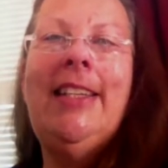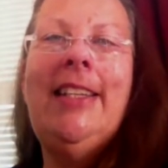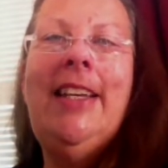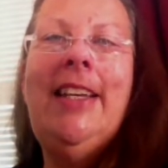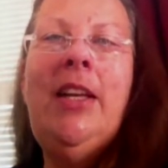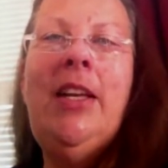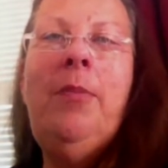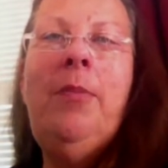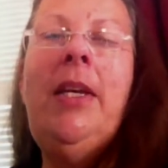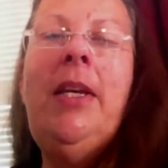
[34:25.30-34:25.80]

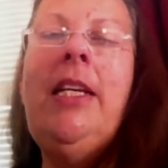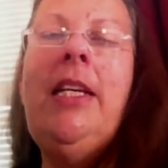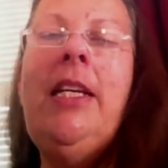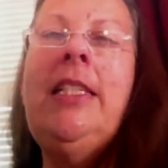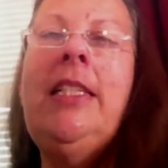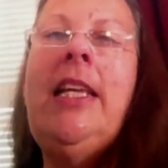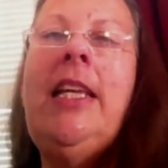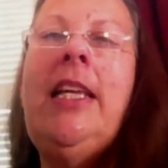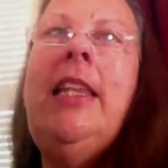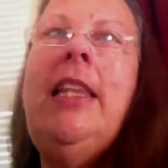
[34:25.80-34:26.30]
because
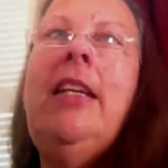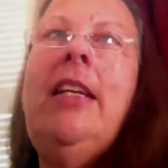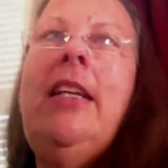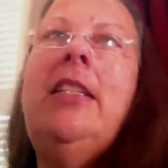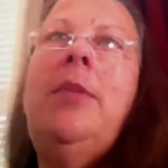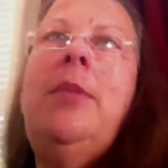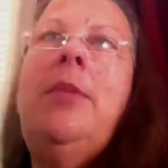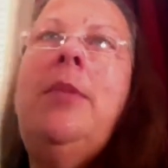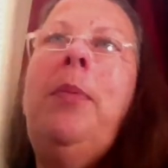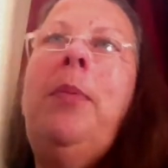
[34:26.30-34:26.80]
I think,
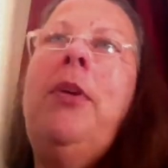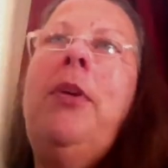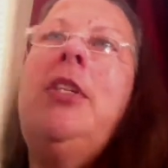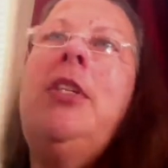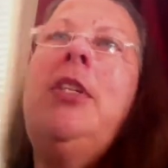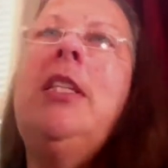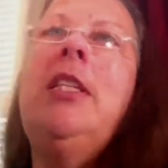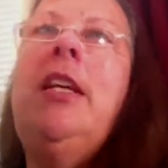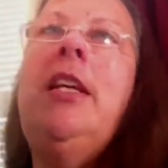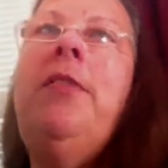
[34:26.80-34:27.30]
to me
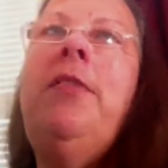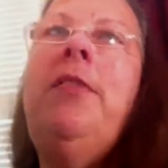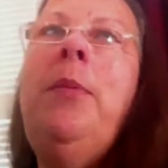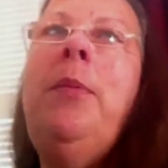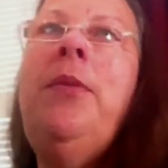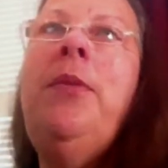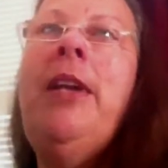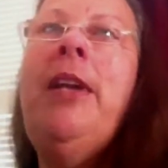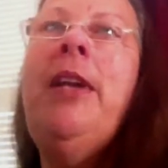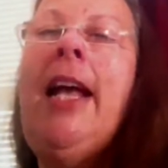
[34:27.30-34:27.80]
personally, if I'm going
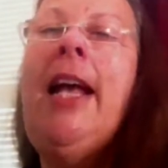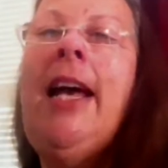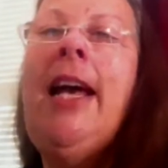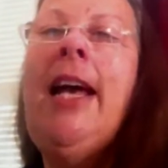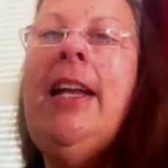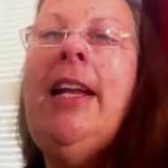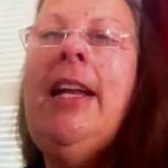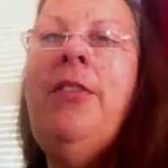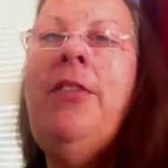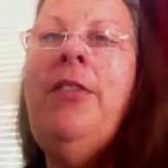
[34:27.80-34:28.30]
to run an
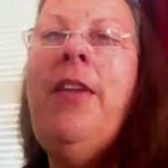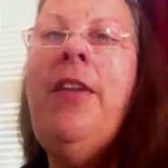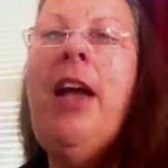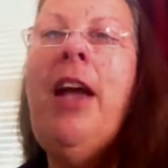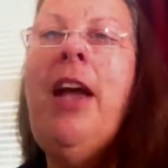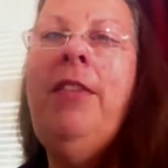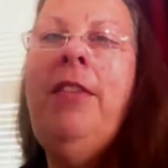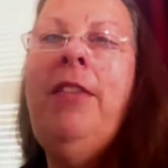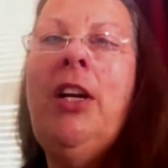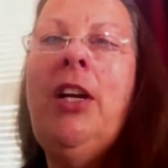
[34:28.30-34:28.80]
ad, I'd rather
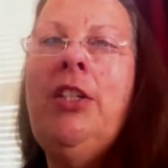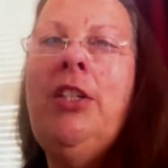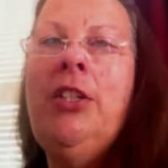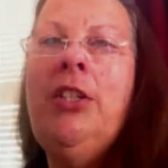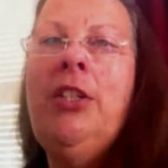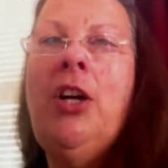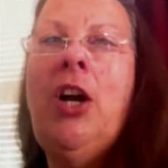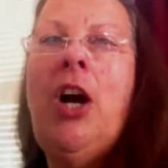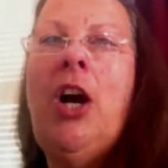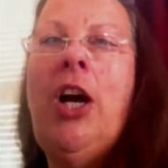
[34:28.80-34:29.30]
have a
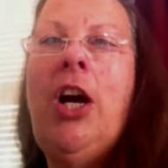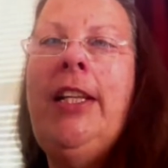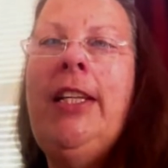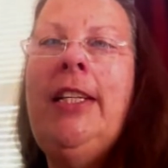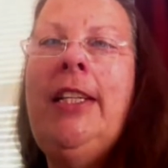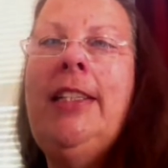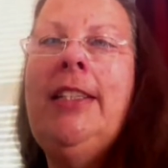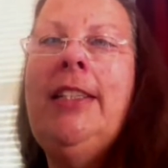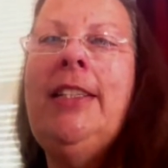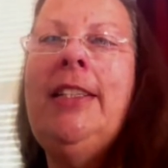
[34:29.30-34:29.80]
larger
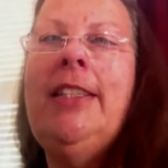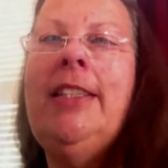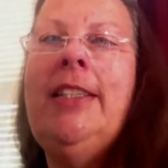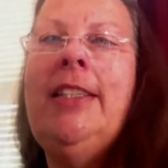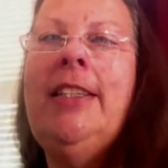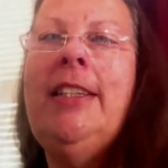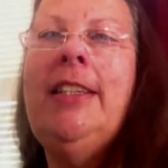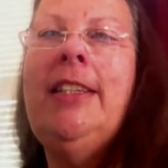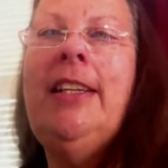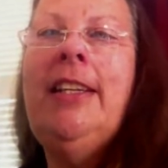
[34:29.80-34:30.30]
audience
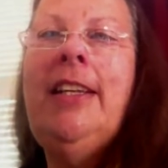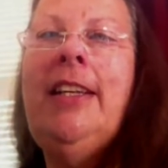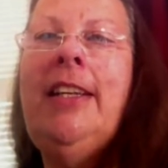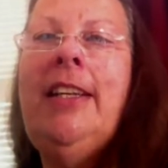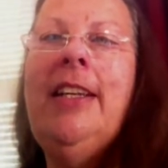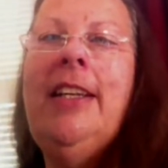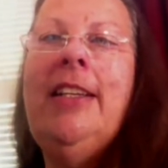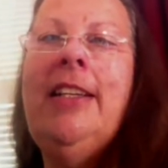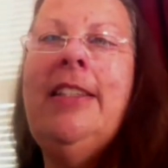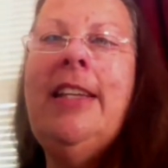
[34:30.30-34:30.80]

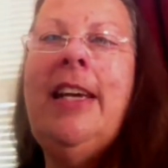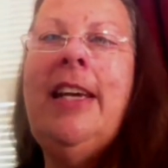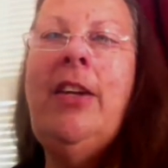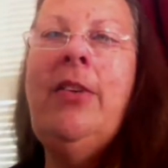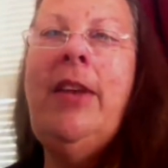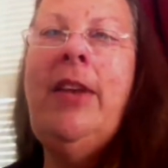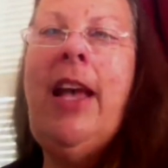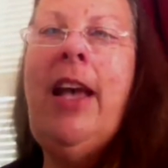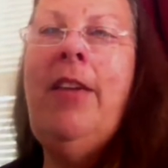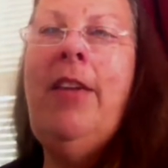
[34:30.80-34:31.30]
because I don't
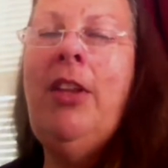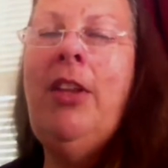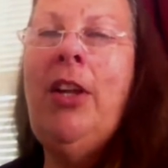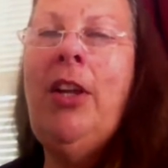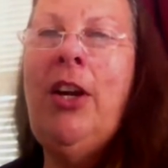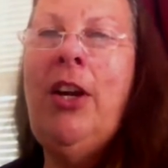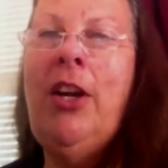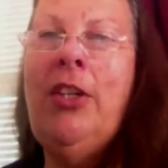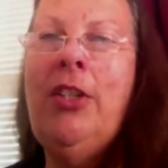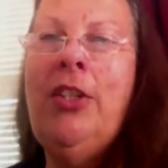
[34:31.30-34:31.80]
have a
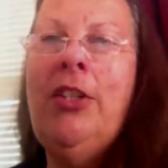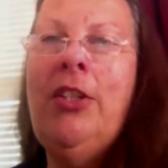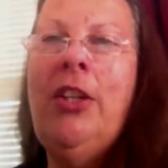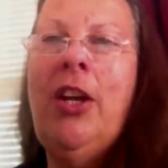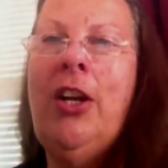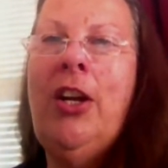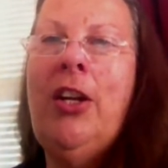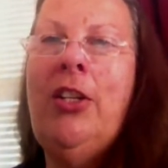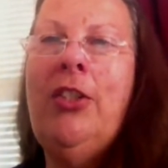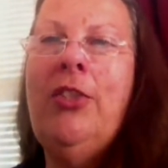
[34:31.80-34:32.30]
large
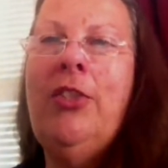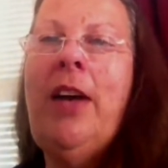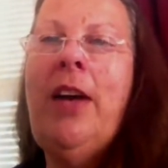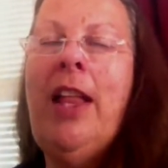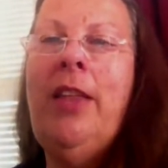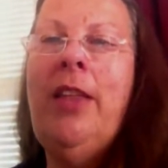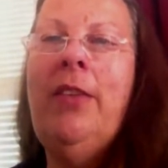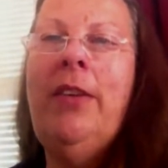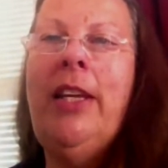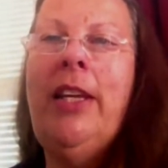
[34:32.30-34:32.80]

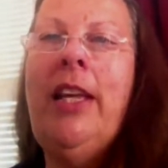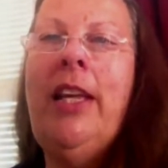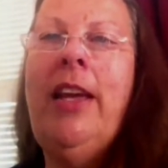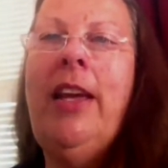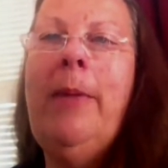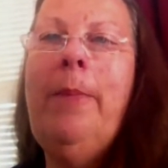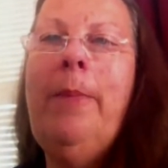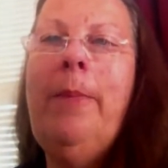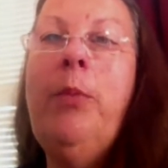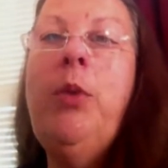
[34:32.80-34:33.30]
following
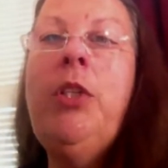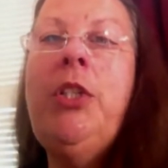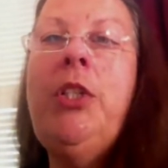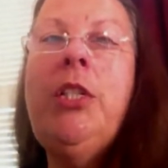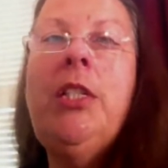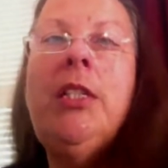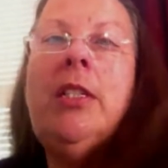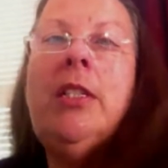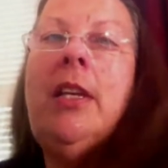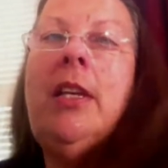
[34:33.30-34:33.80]
yet, which
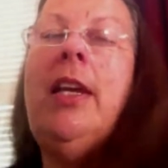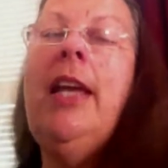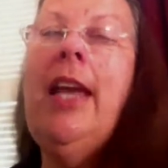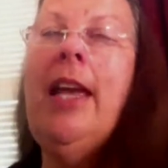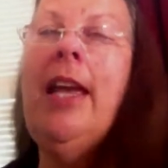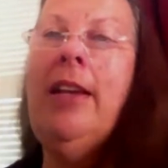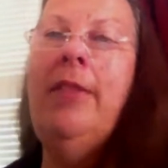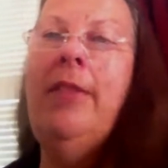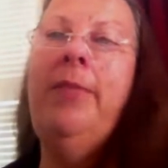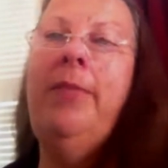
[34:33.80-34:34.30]
is,
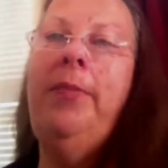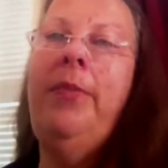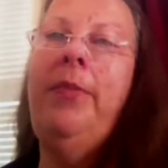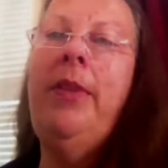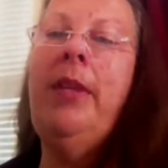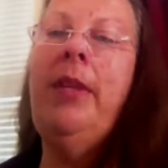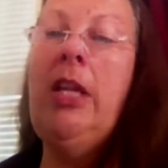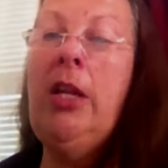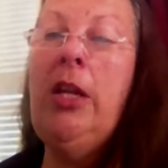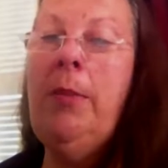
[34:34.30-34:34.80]
again,
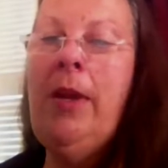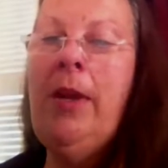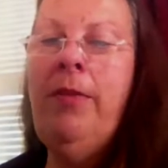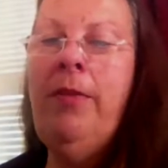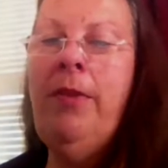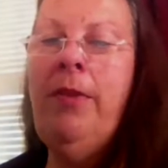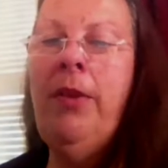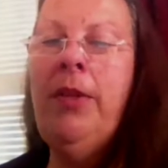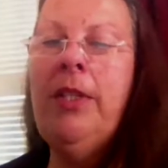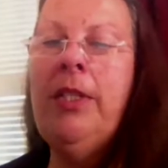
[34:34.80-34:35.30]
my
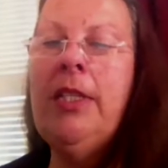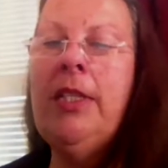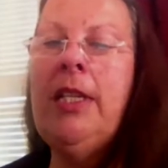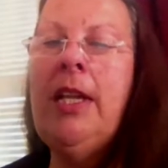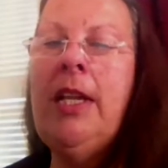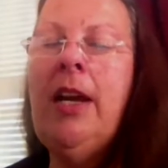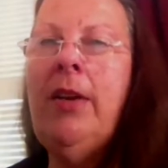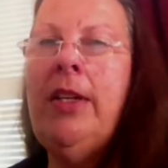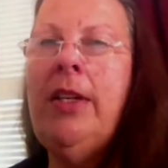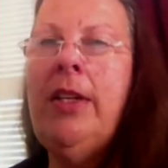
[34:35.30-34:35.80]
focus
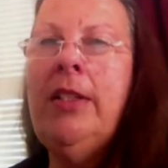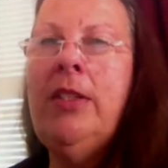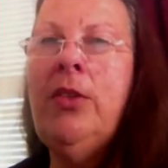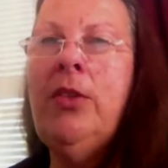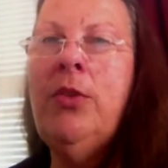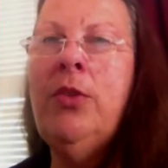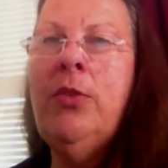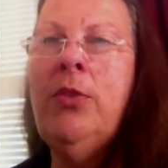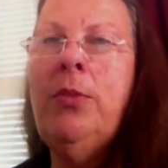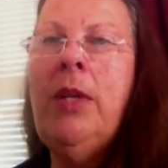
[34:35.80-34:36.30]
now on
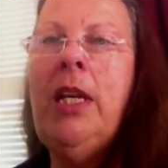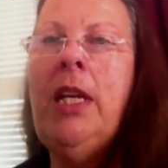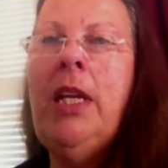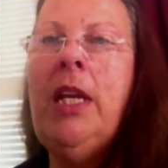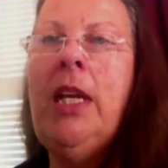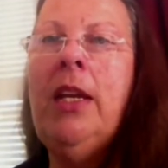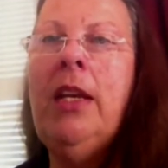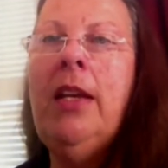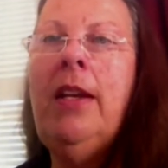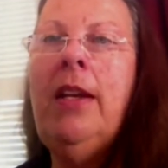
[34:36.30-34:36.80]
social
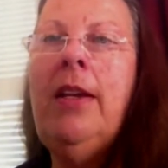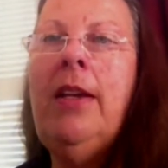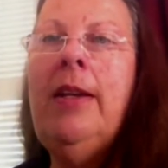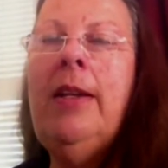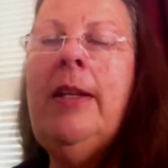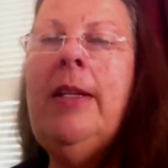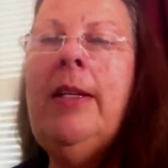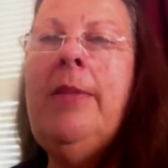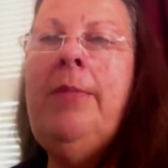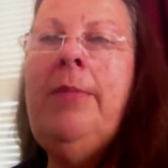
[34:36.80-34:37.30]
media
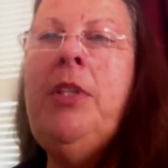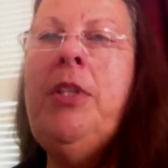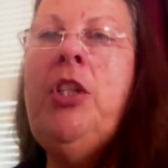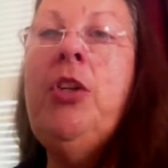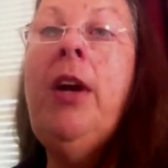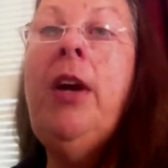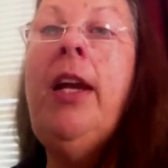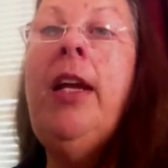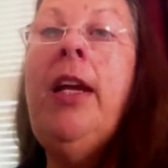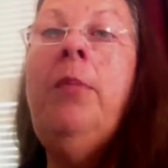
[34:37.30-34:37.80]
to
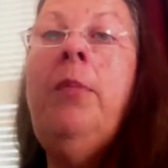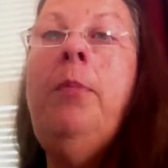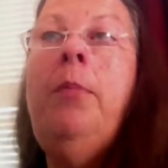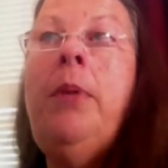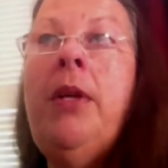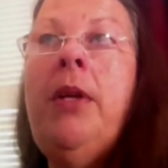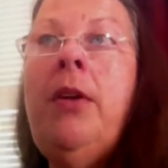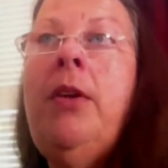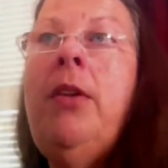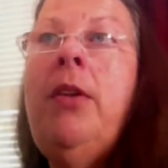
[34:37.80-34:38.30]
try and
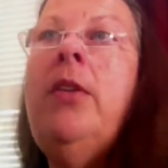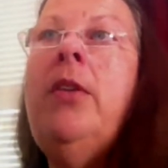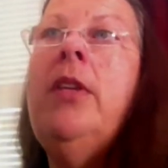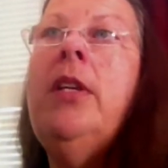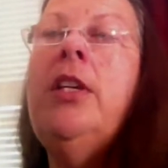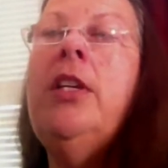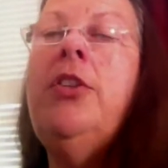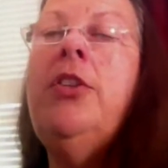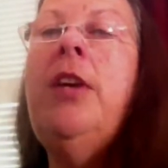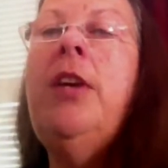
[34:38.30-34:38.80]
build,
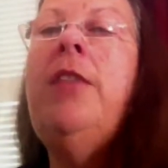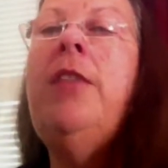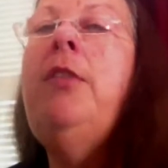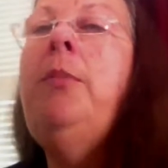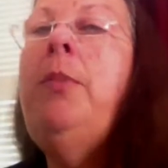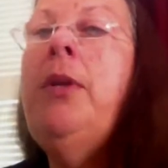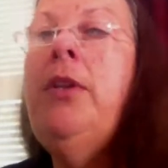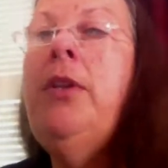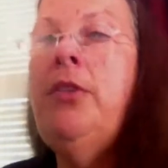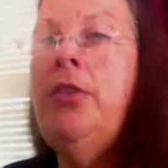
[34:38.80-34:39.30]
because you have to
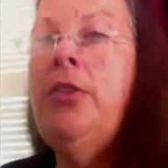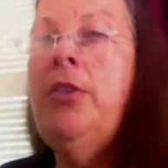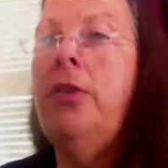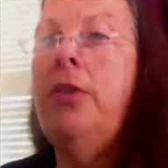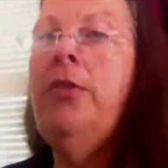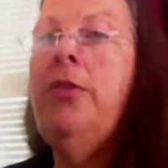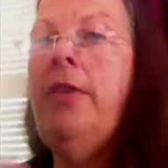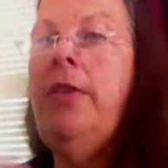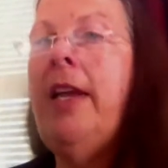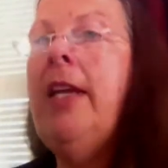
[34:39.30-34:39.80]
build
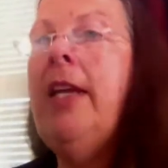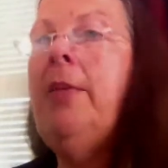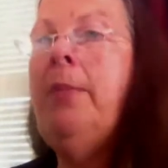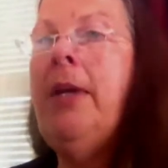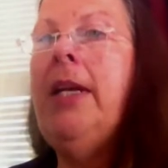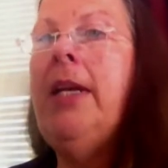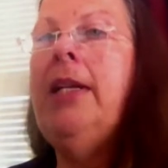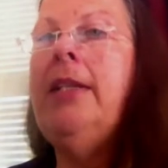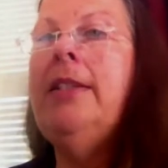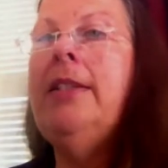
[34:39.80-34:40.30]
your fan
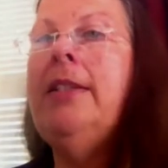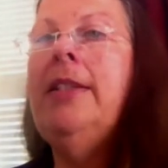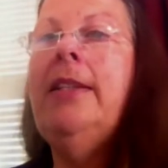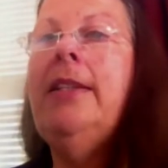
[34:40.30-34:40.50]
base